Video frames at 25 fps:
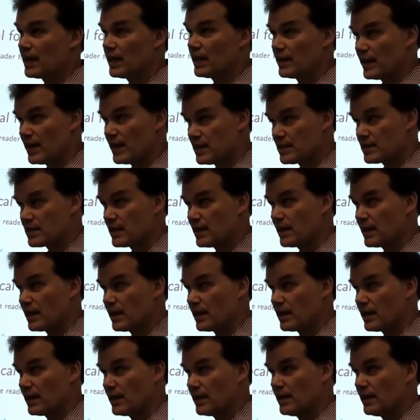than in the
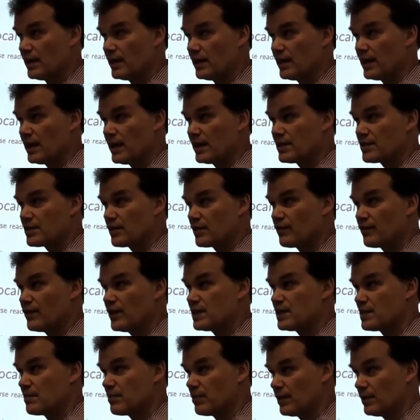SINR, and it's not
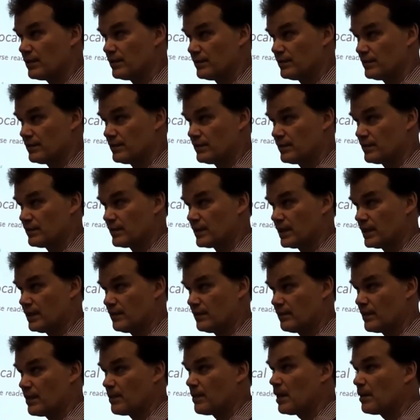feasible,
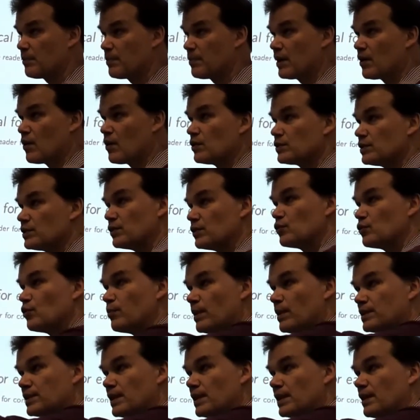right? We might be causing
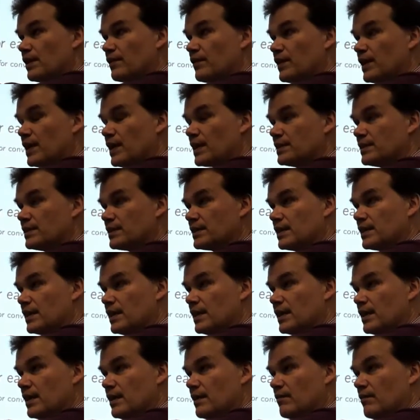too much interference,
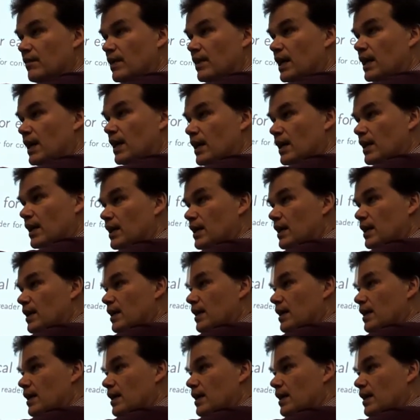while